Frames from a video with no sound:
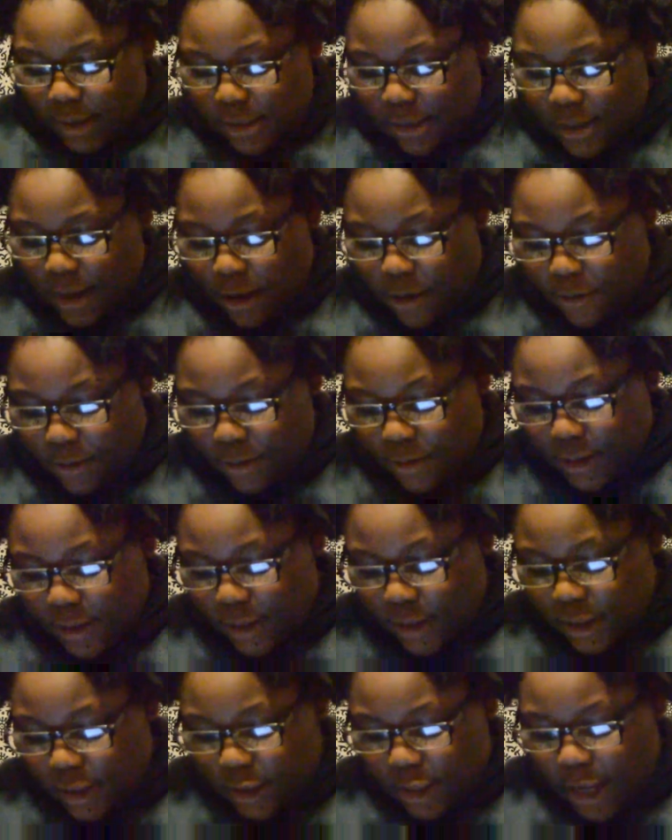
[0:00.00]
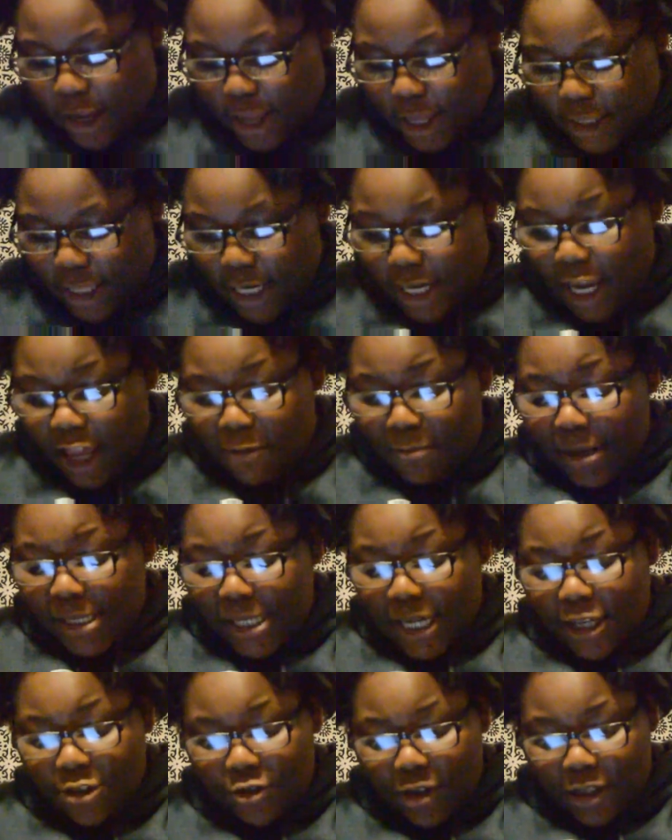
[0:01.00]
So now that I have my
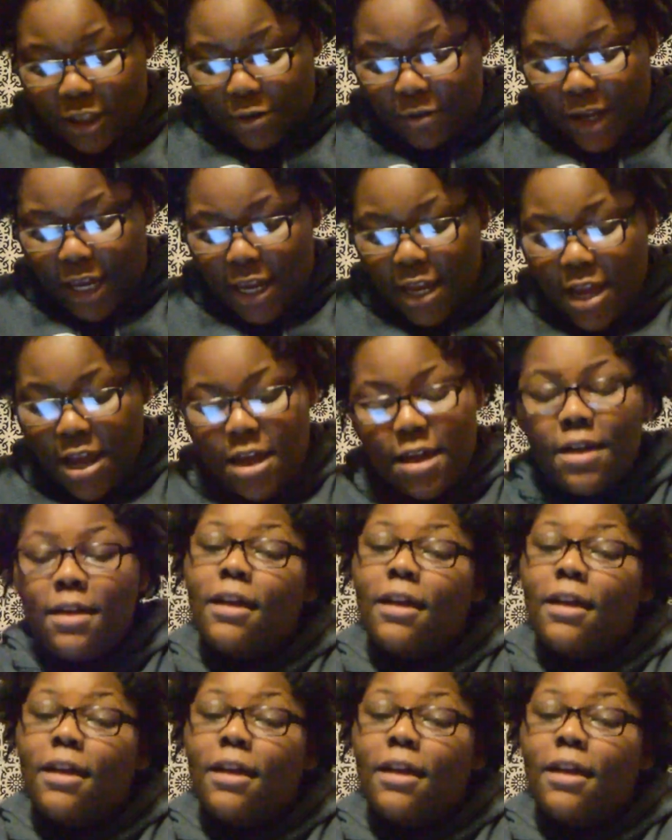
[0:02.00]
schedule out the way,